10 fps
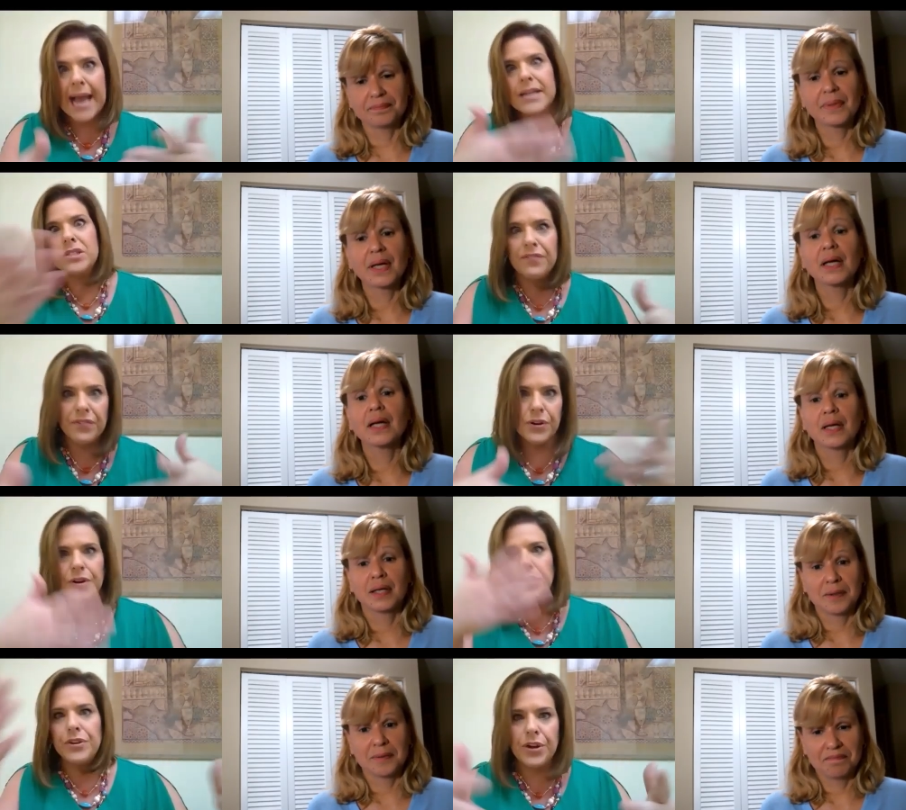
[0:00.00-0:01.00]
Speaker 1: deferred,
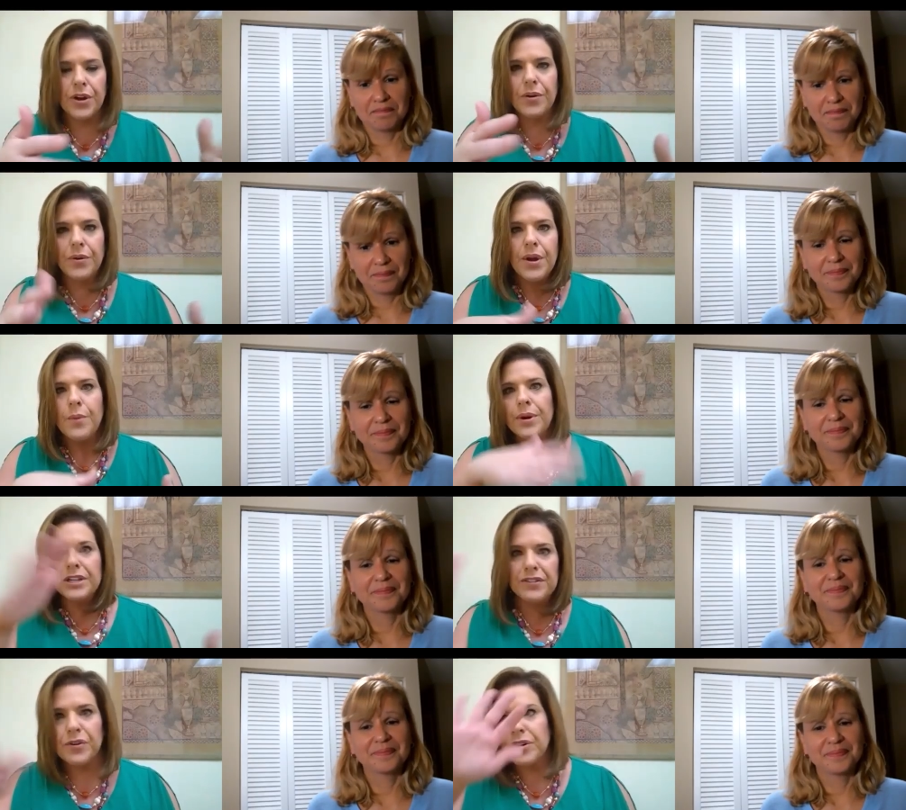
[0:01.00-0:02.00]
you know, we're going to
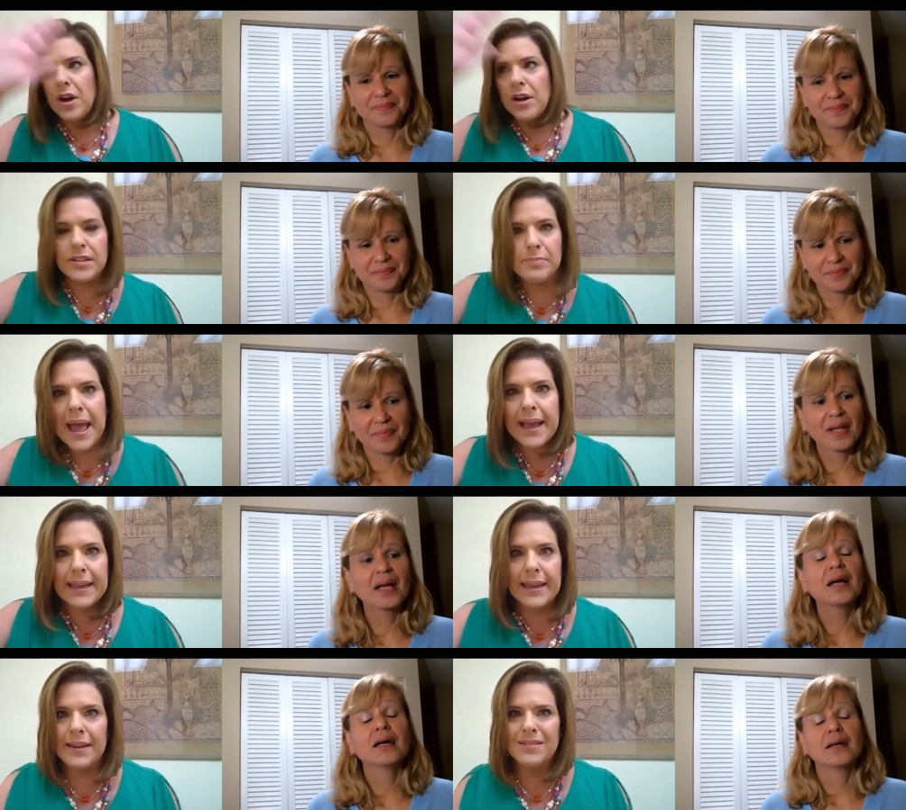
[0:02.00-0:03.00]
defer it all to the back
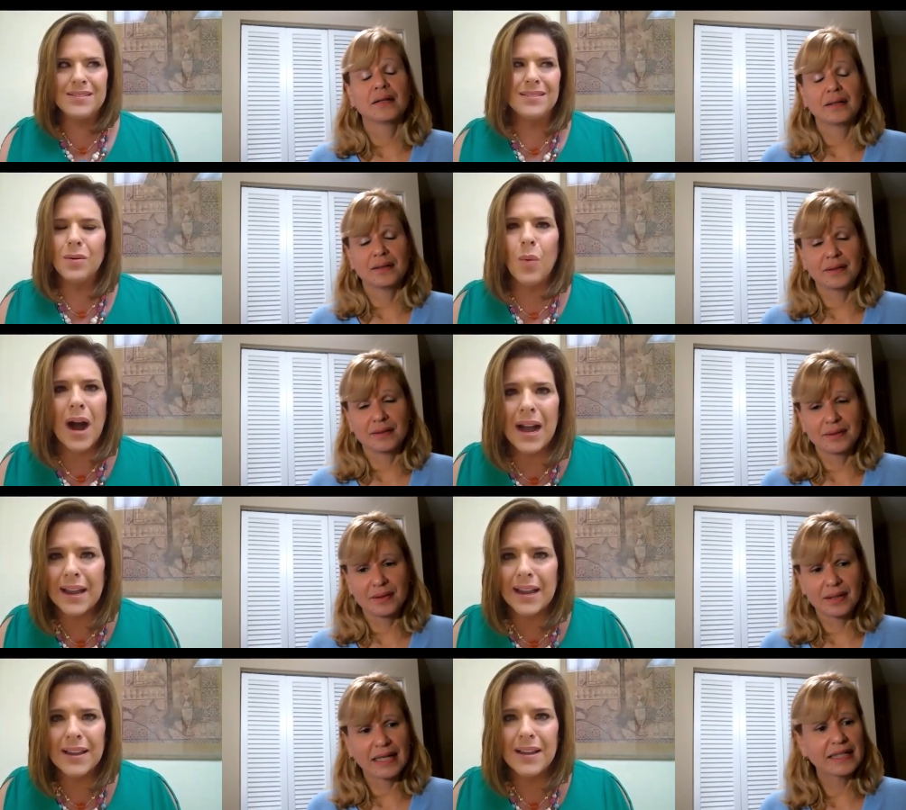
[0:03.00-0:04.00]
end. Why?
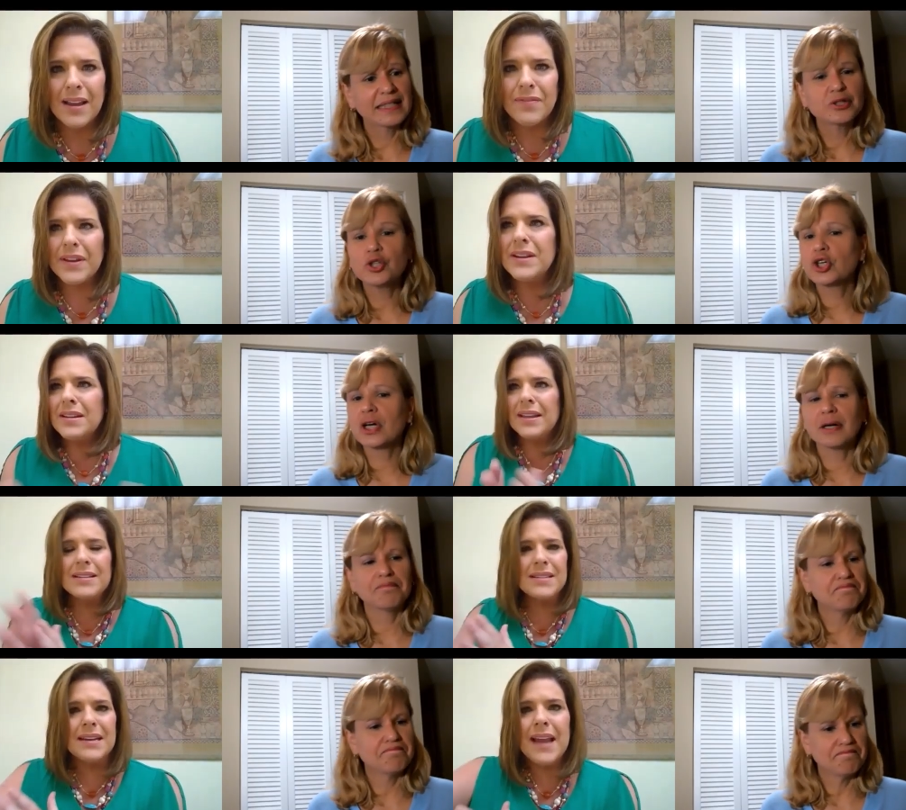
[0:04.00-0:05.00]
And then, it, then it's
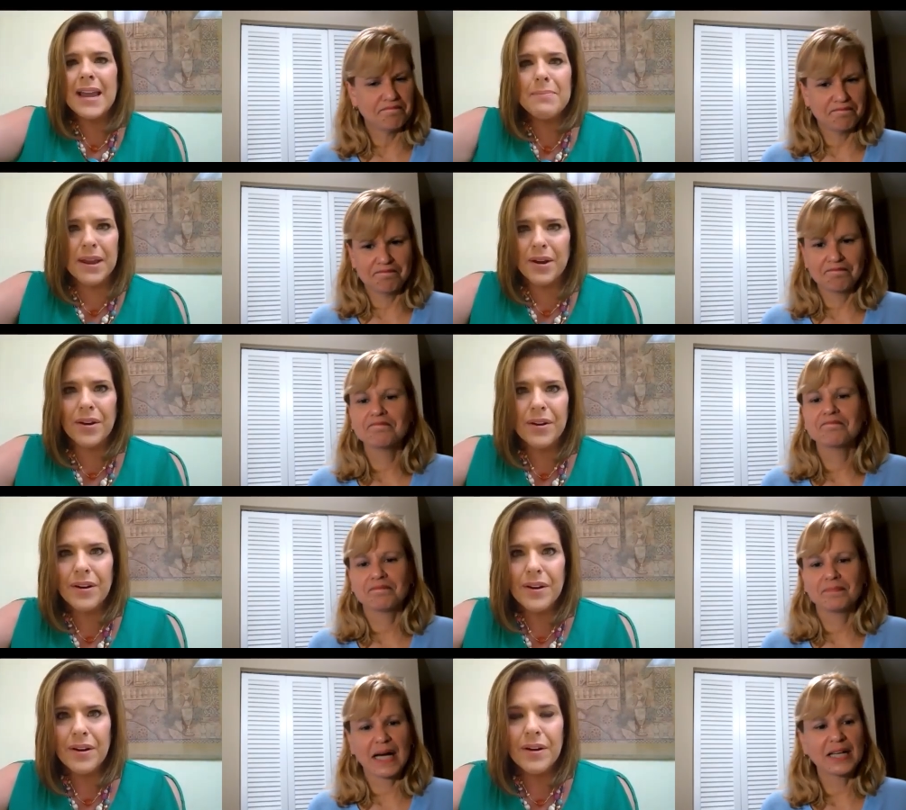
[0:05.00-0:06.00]
a nightmare.
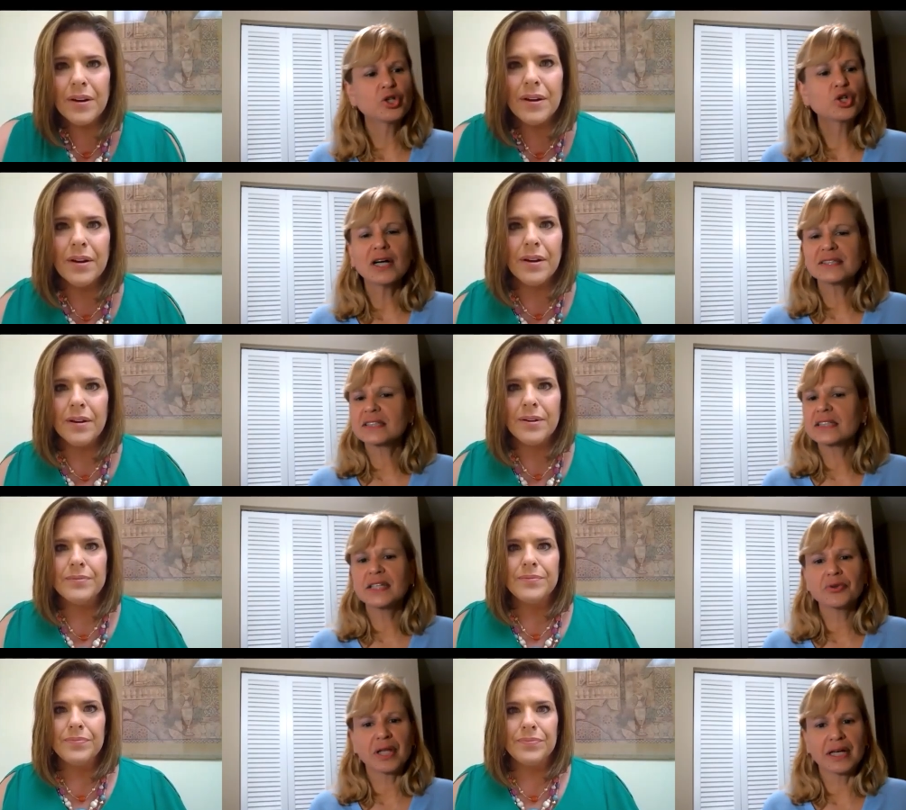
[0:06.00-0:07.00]
Speaker 2: And you constantly
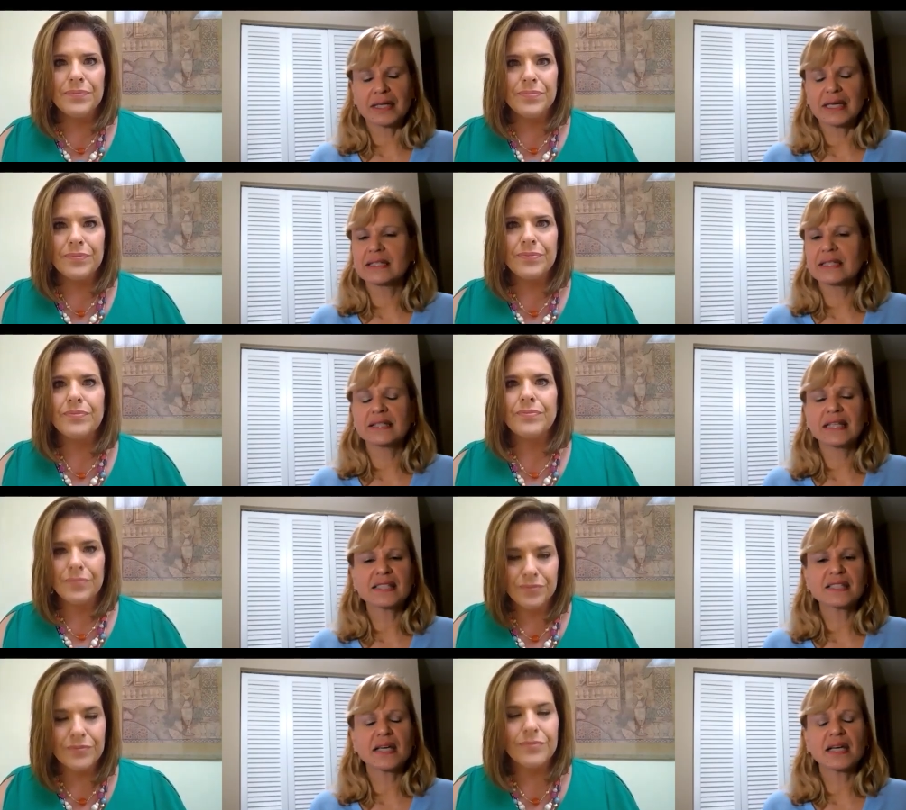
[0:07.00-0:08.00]
hear that. And, and
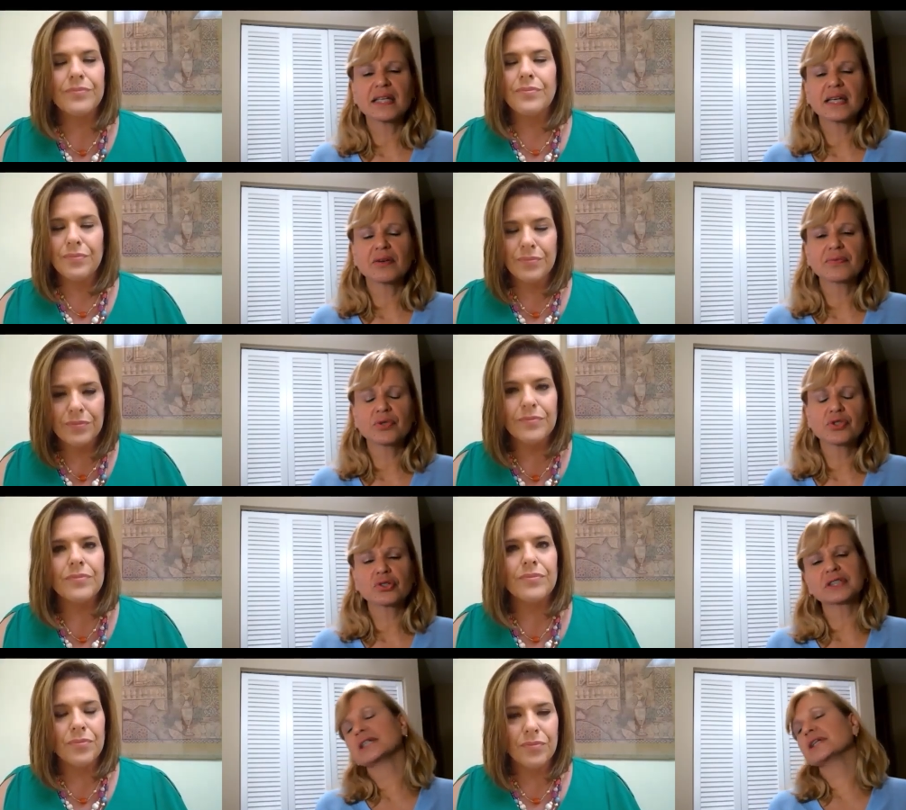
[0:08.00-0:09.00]
that's, and, and
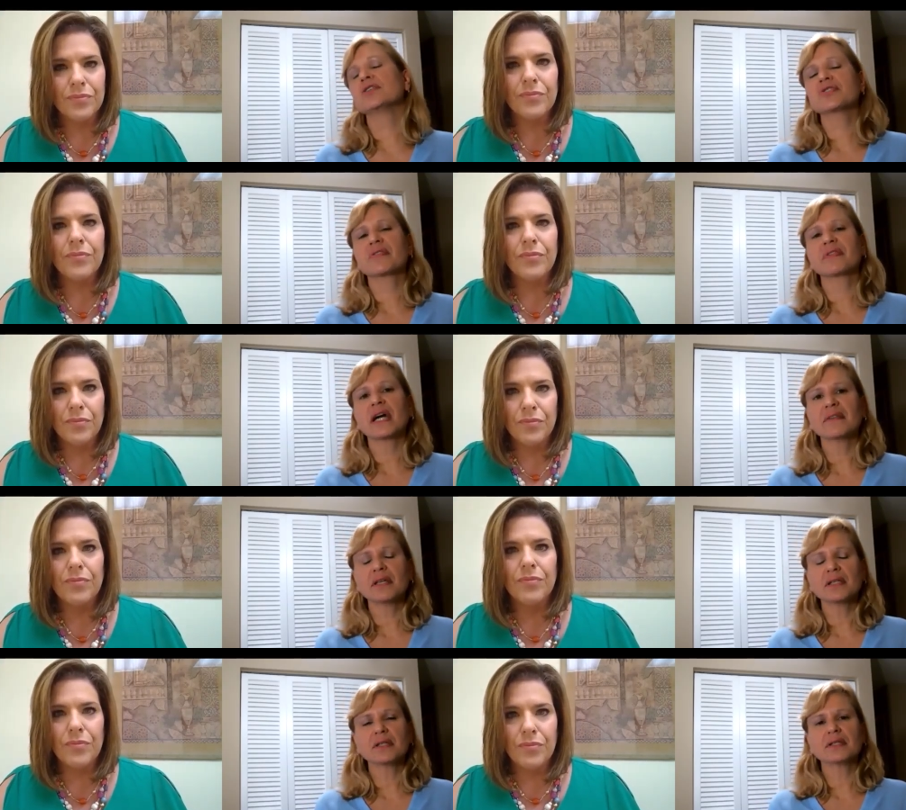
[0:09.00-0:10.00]
unfortunately, here's the thing I
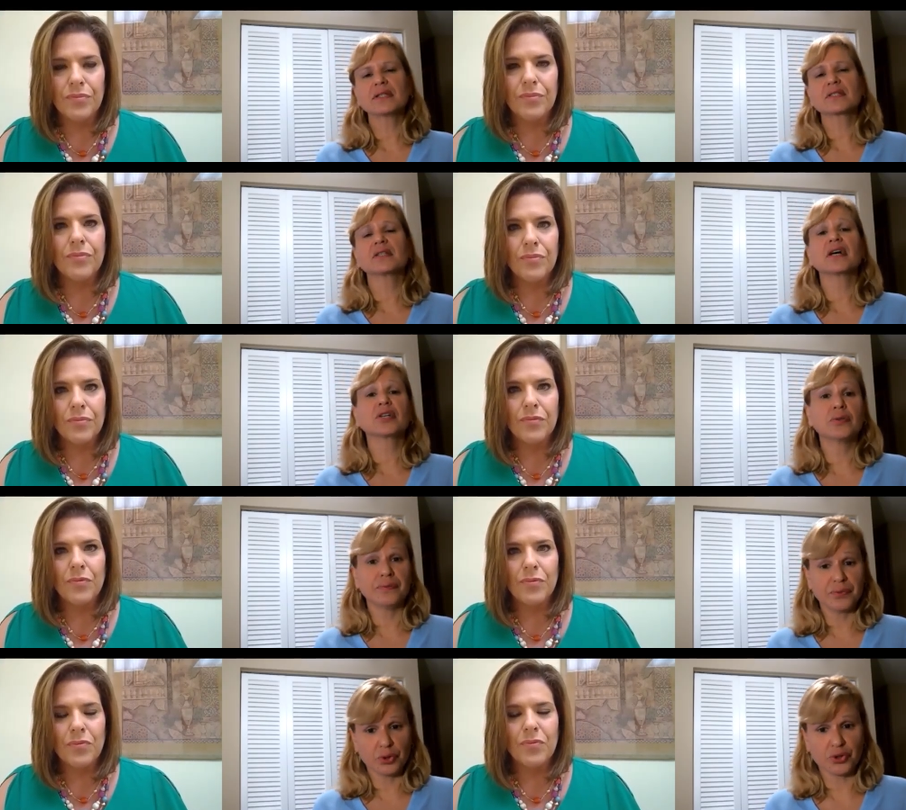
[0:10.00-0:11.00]
think there's a lot of
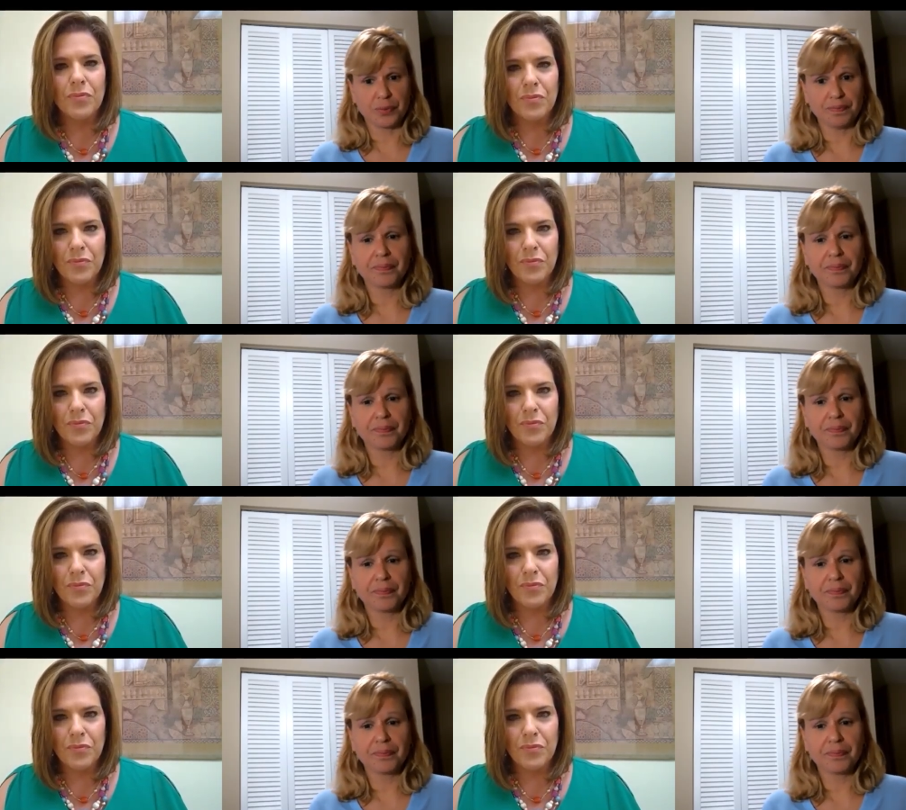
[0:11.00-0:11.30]
confusion.